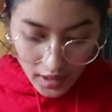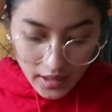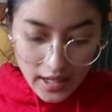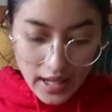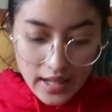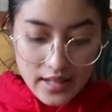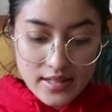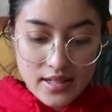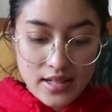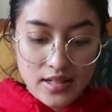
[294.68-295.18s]

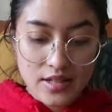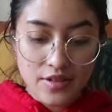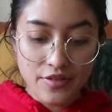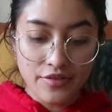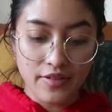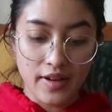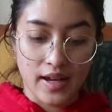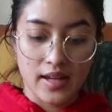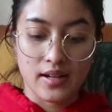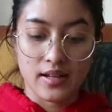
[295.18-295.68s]
Next is to
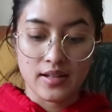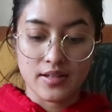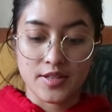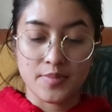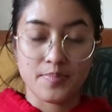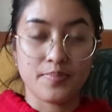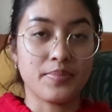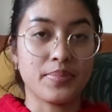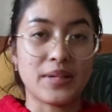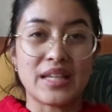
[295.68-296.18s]
find
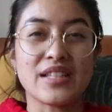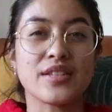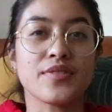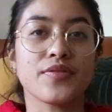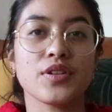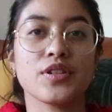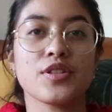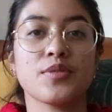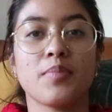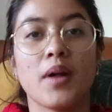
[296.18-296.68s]
a
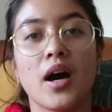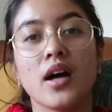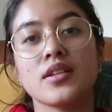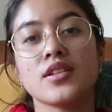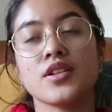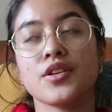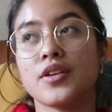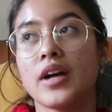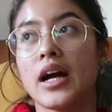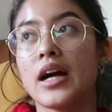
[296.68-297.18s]
peaceful spot
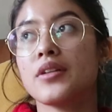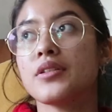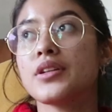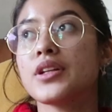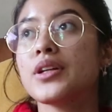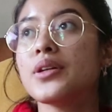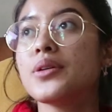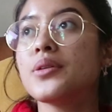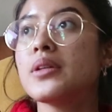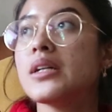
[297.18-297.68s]
to ground
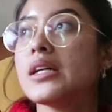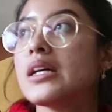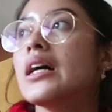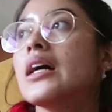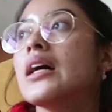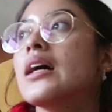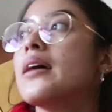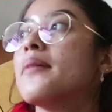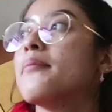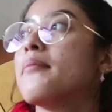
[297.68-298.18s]
you.
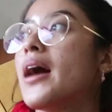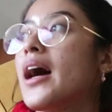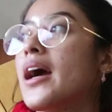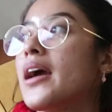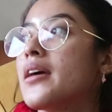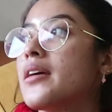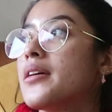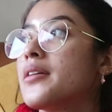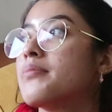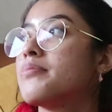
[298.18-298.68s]

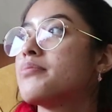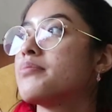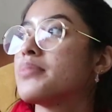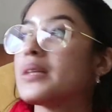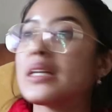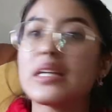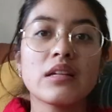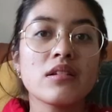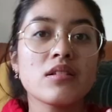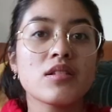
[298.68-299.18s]
My
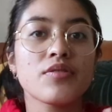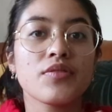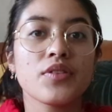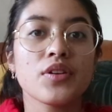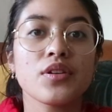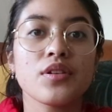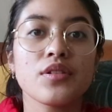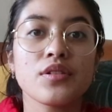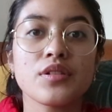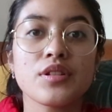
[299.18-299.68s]

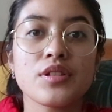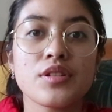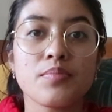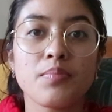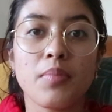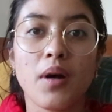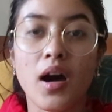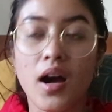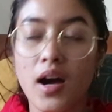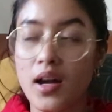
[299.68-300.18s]
peaceful
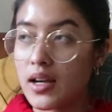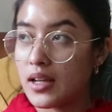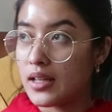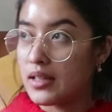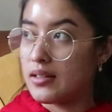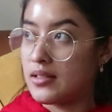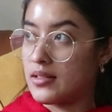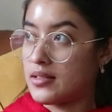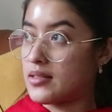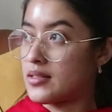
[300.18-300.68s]
spot
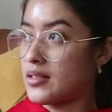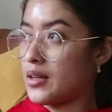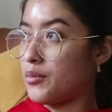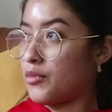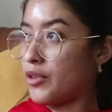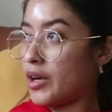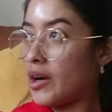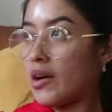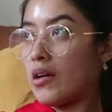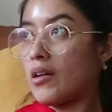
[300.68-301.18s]
is
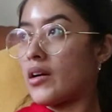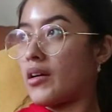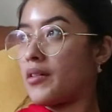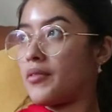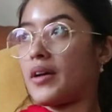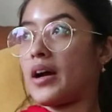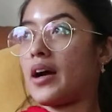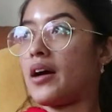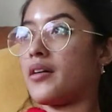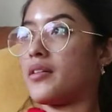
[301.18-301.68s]
somewhere
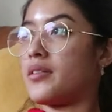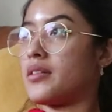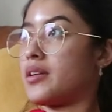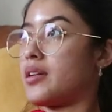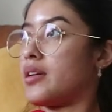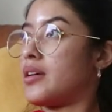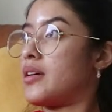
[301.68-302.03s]
around